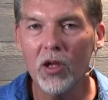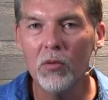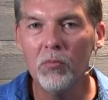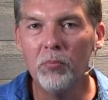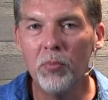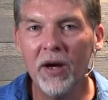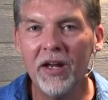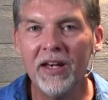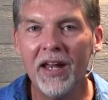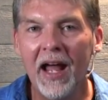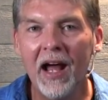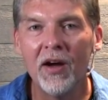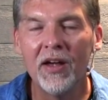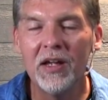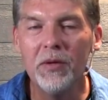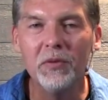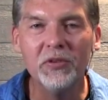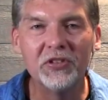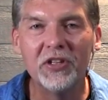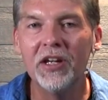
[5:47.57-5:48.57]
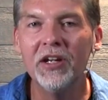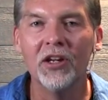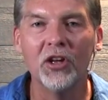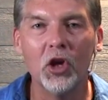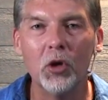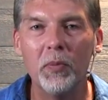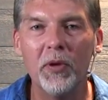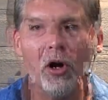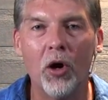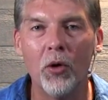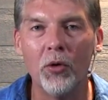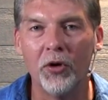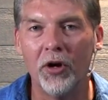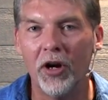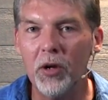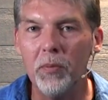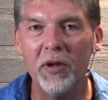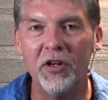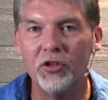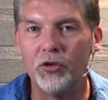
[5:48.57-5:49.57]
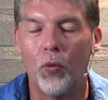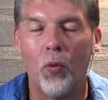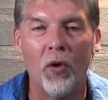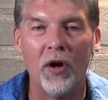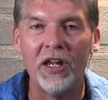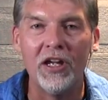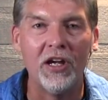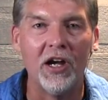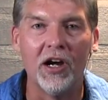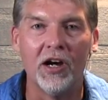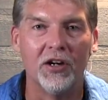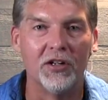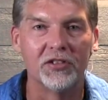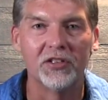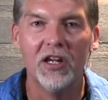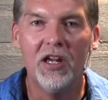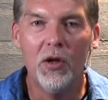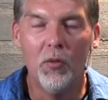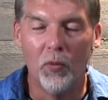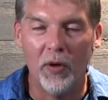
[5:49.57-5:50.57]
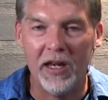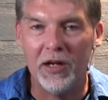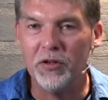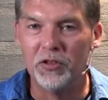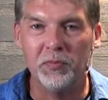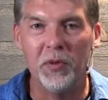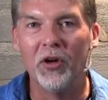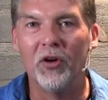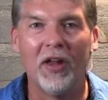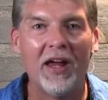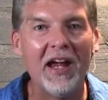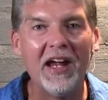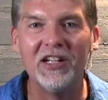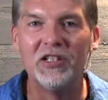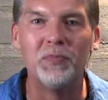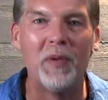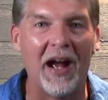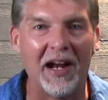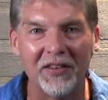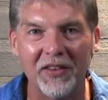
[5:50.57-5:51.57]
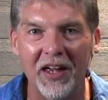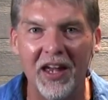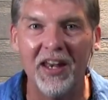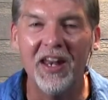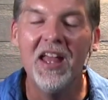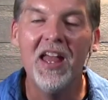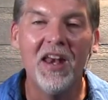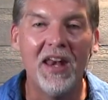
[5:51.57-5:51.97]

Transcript: But now he was getting a little bit older. It had been 20 years when he was middle aged back then.